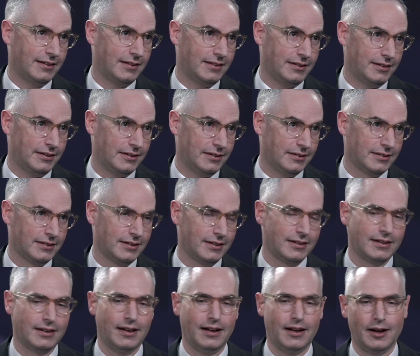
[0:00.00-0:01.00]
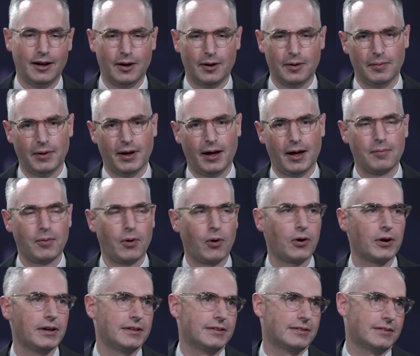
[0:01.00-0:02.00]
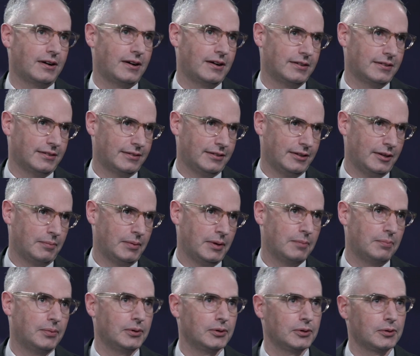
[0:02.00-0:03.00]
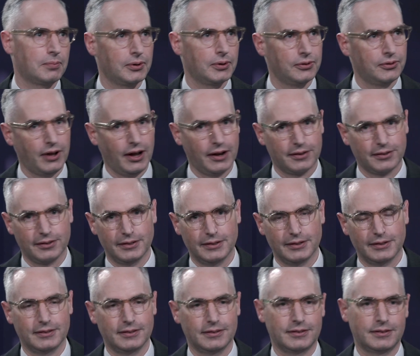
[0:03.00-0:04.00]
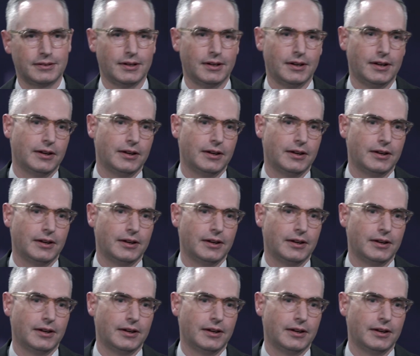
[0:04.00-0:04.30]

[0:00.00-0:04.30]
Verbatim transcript: of the year. Um, I'm already starting to see people's projections.